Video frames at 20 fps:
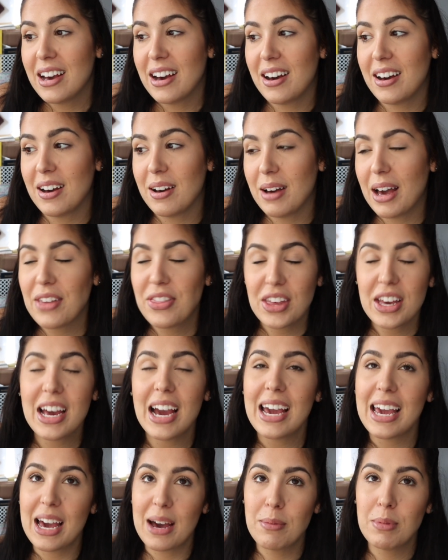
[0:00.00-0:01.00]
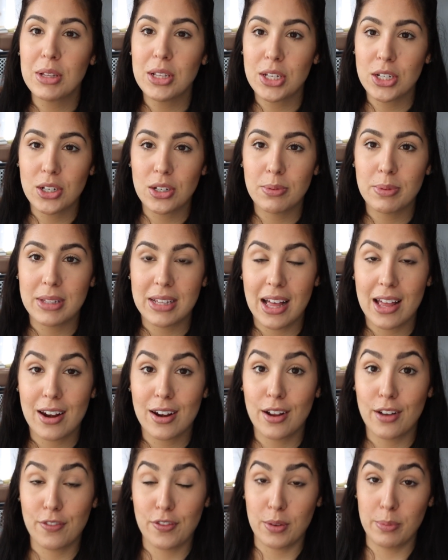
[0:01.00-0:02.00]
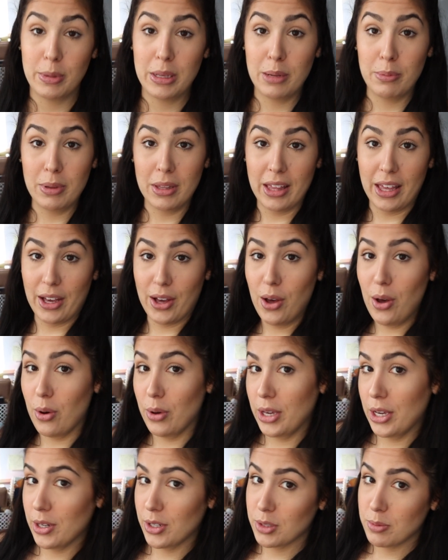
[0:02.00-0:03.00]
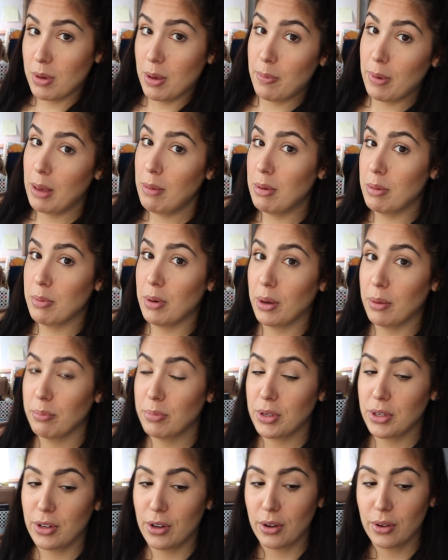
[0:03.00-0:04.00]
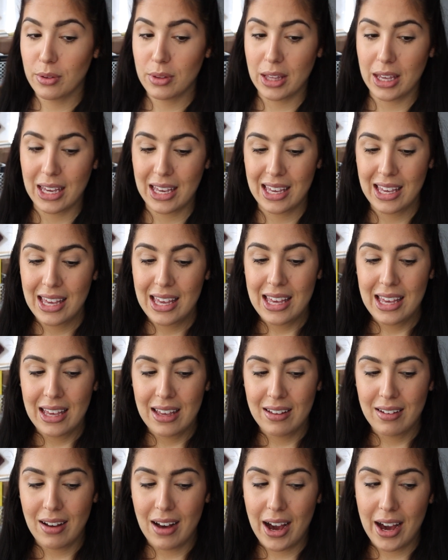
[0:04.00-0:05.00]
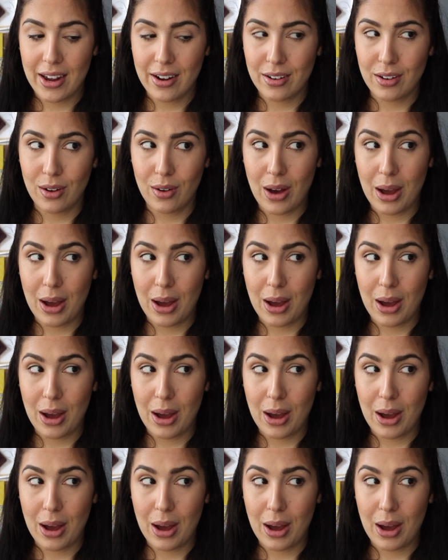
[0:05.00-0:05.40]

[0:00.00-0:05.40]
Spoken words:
I think I am a little, but not enough for me to be like, oh, here's my baby bump, you know? Like, I don't know.